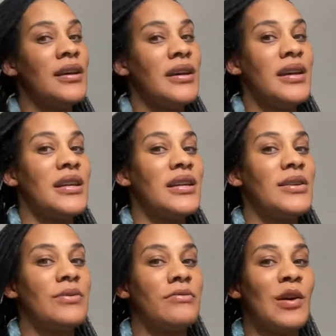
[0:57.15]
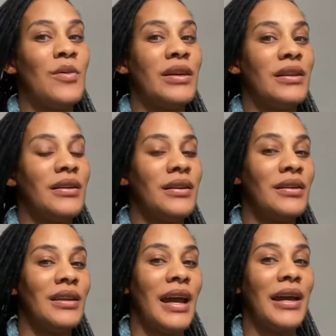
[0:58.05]
It is growing
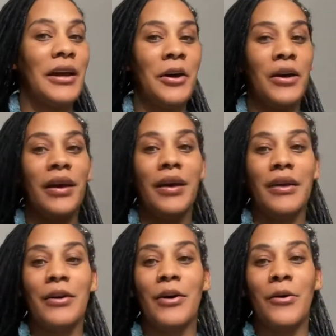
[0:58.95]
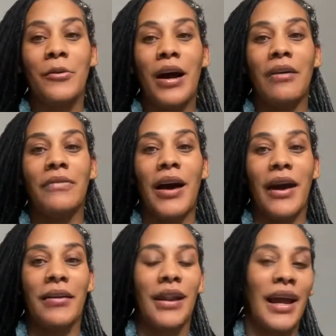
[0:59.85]
like, you know, wildfire.
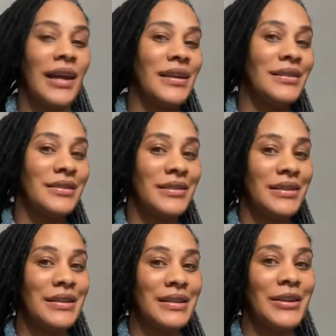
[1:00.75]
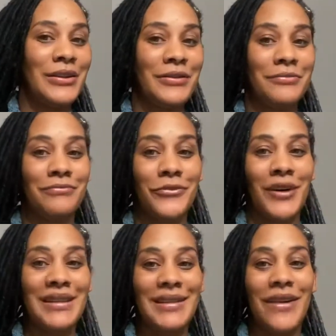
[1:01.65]
Like it is just, for
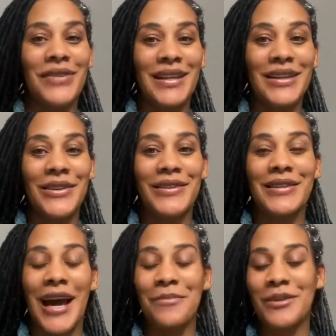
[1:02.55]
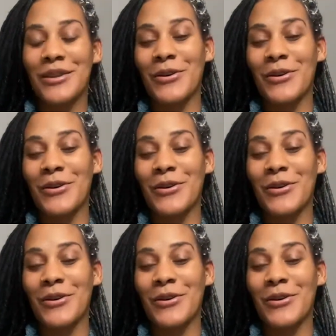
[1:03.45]
seven years, I'm so